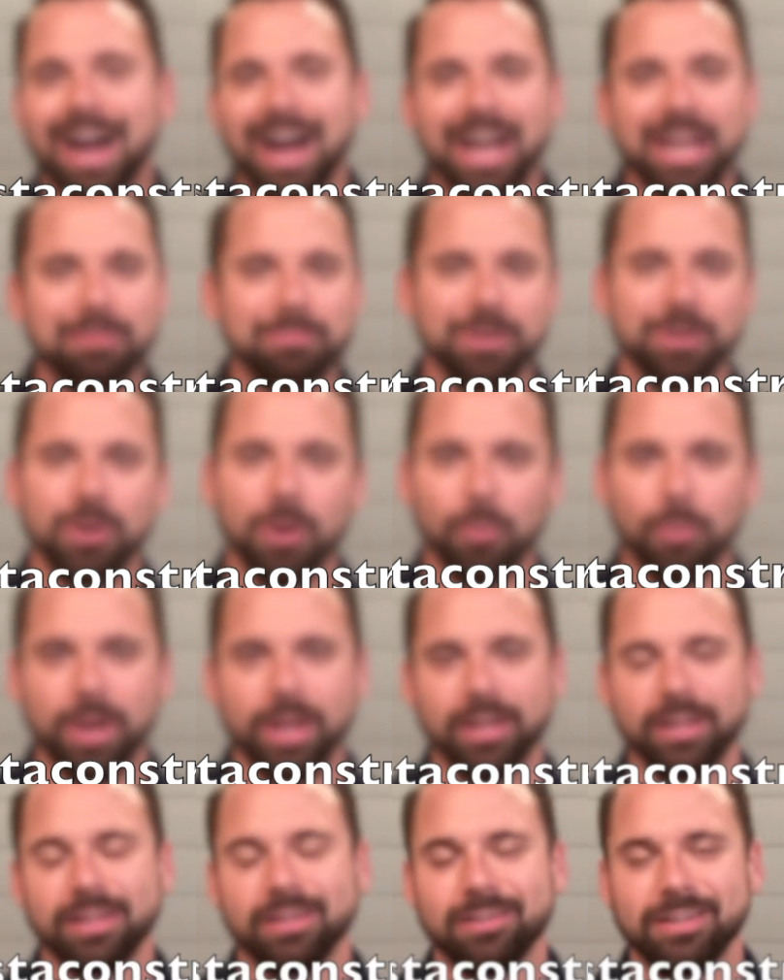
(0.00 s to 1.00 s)
I am in no
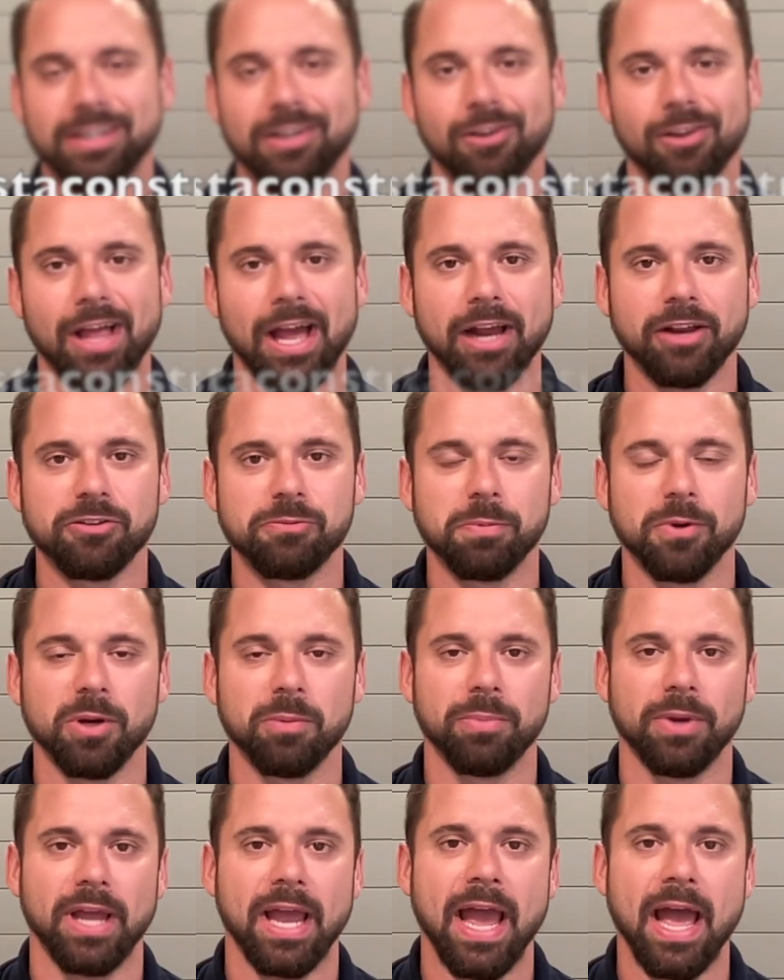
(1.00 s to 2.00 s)
way a legal
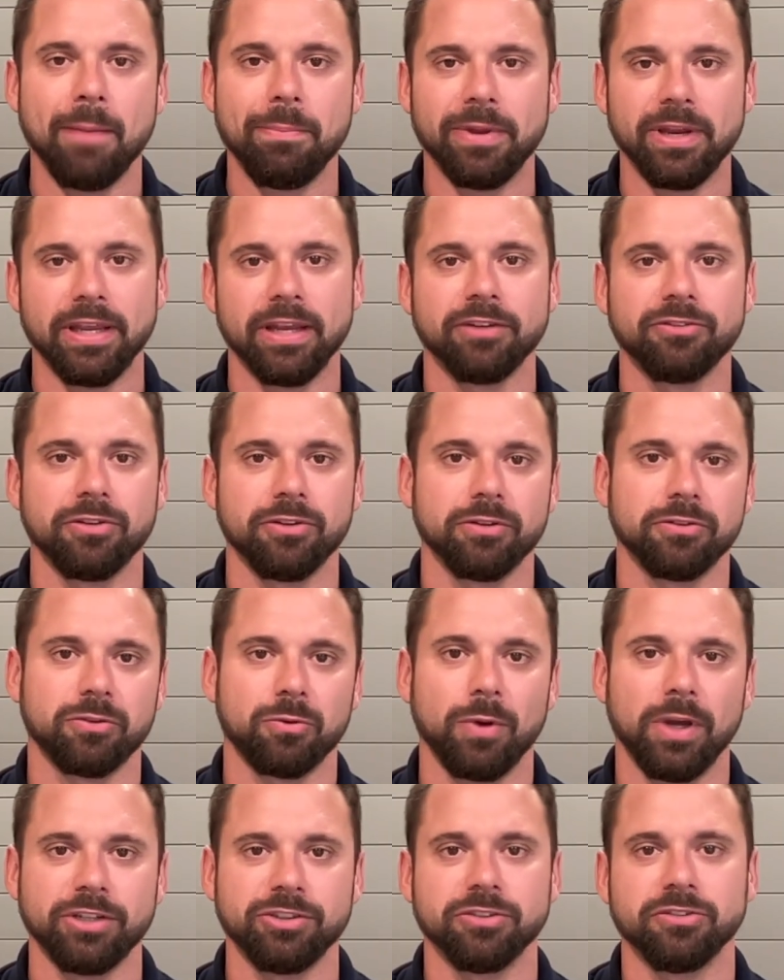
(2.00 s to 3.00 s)
expert, but happy to answer those
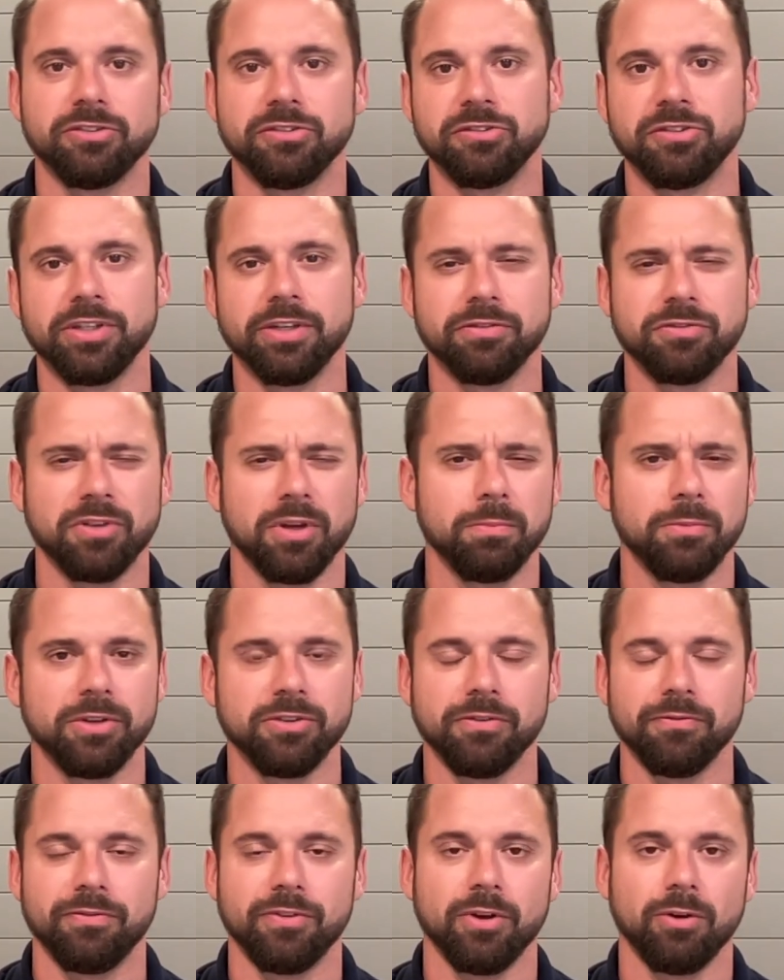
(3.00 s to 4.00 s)
questions to see if something
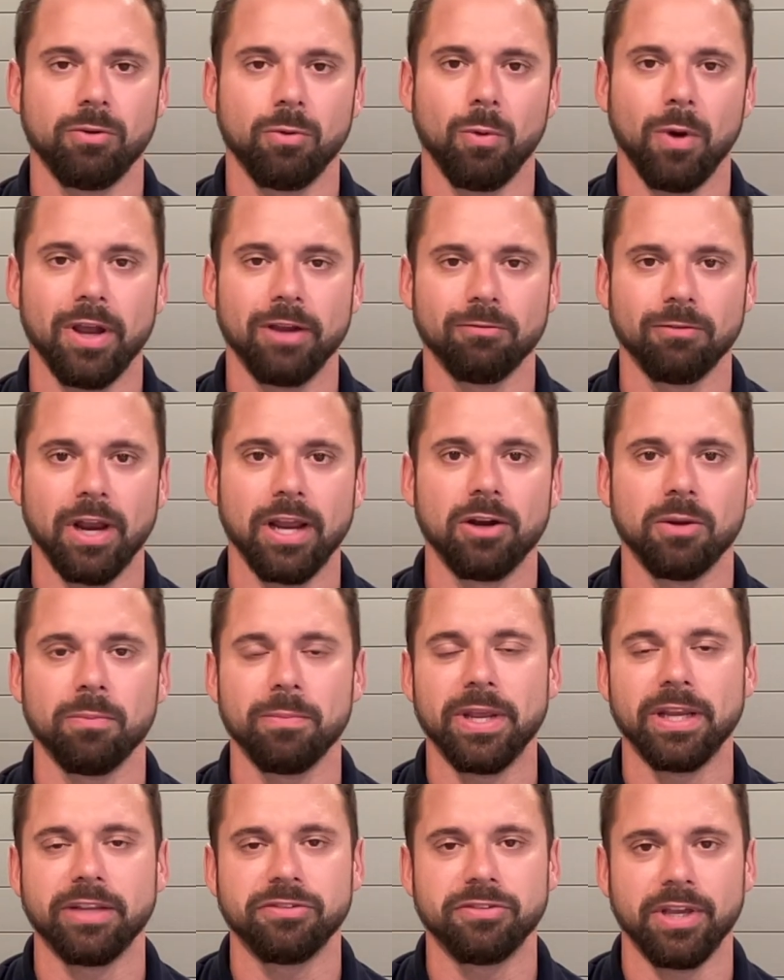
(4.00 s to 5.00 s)
doesn't feel quite right or
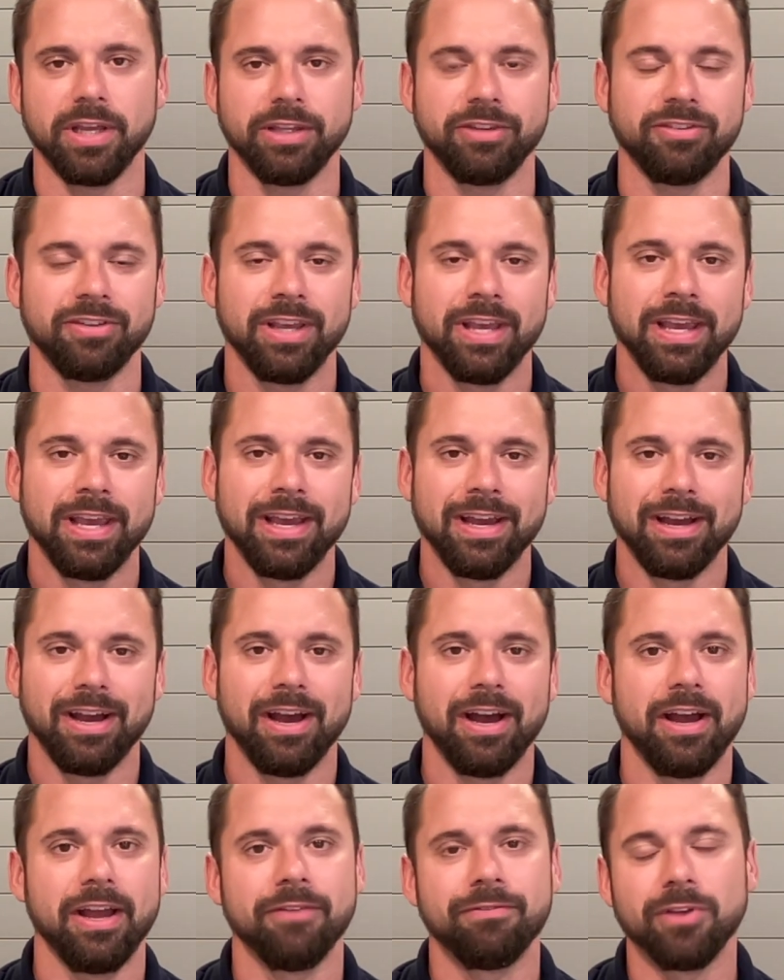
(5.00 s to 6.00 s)
make sense.
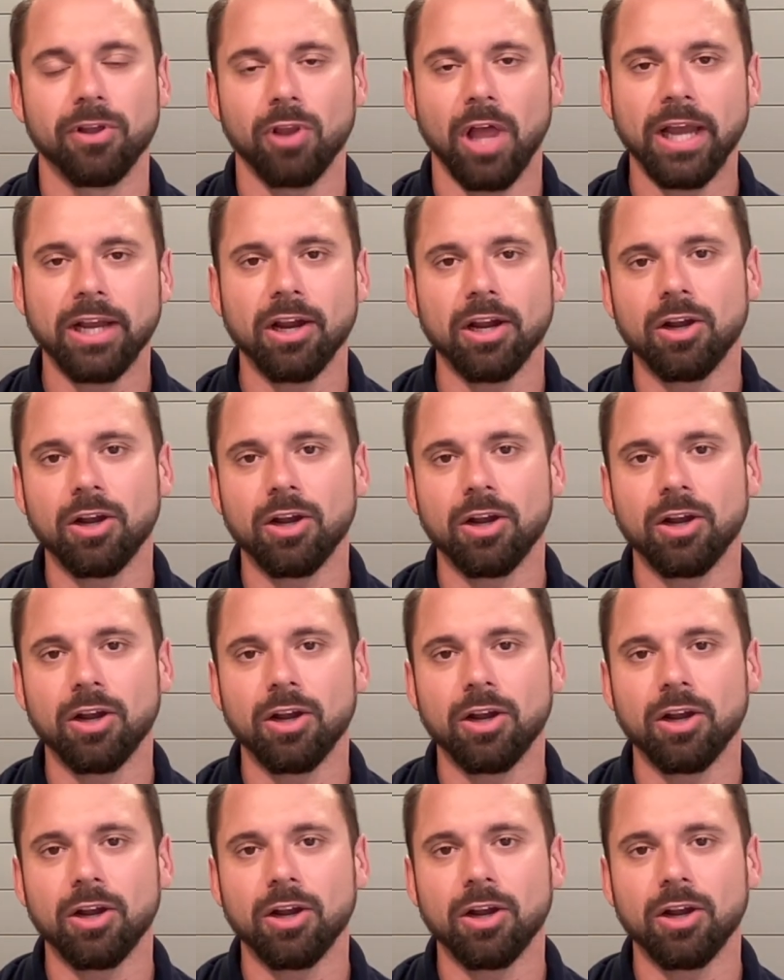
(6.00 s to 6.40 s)
Uh, if you like our